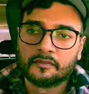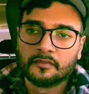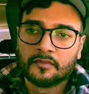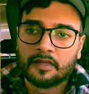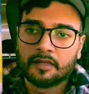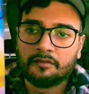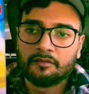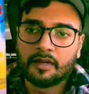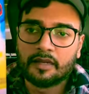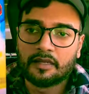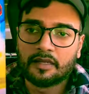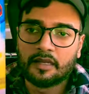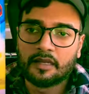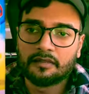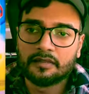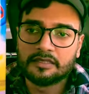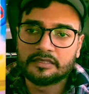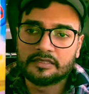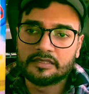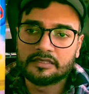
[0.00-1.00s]
Right now,
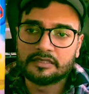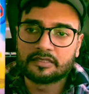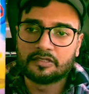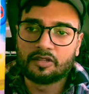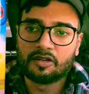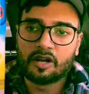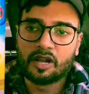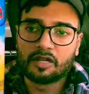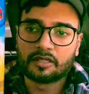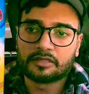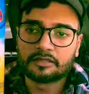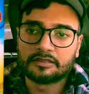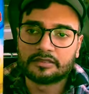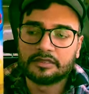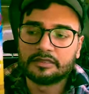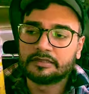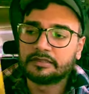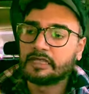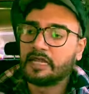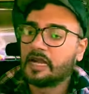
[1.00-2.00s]
this is Clorox.
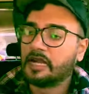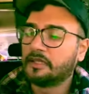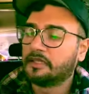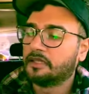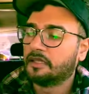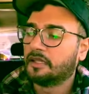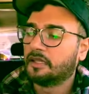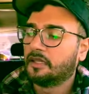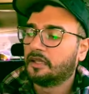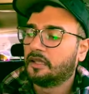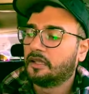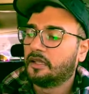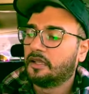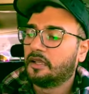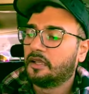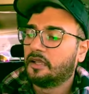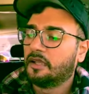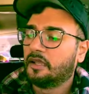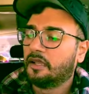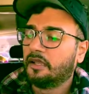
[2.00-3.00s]

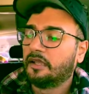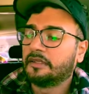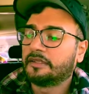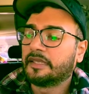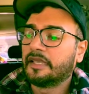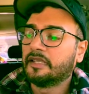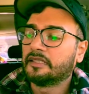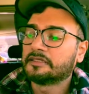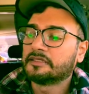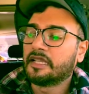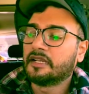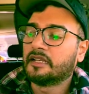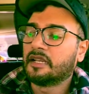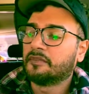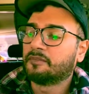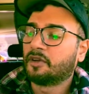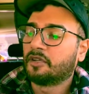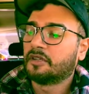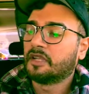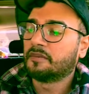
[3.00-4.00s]
It kills
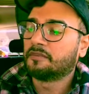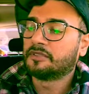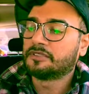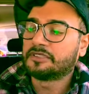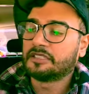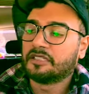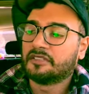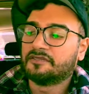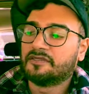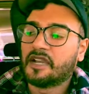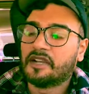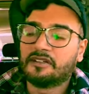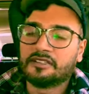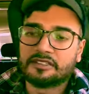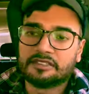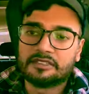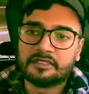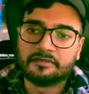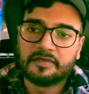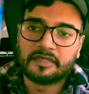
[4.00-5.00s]
99.9% of
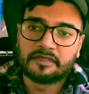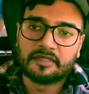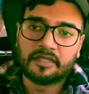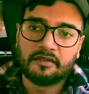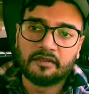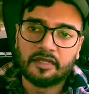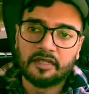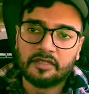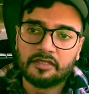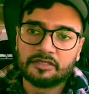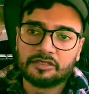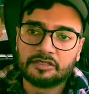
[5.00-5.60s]
viruses and bacteria.